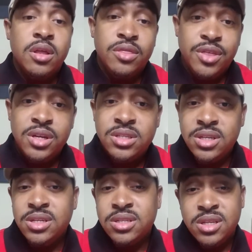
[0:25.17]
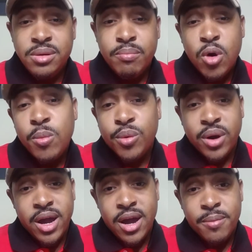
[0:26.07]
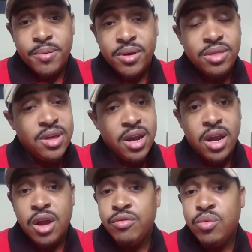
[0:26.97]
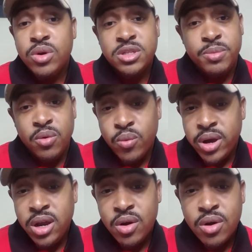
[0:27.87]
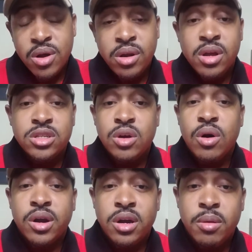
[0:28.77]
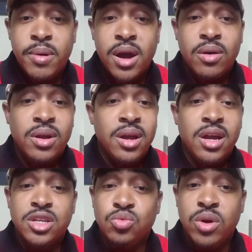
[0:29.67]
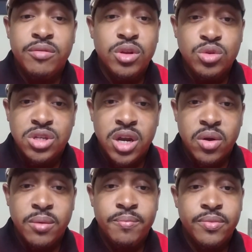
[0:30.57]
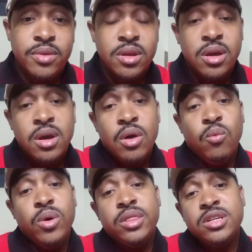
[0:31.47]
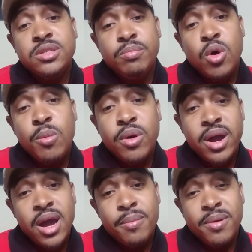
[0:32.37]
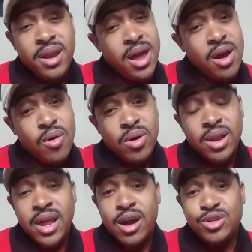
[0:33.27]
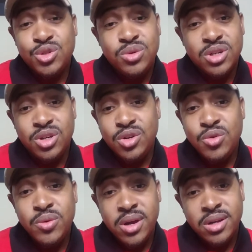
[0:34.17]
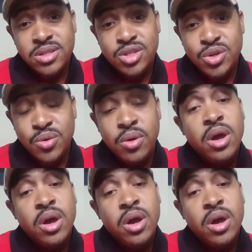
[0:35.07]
This is the mobile app that everyone's been waiting on, talking about. It's revolutionary. What this mobile app now allows you to do is to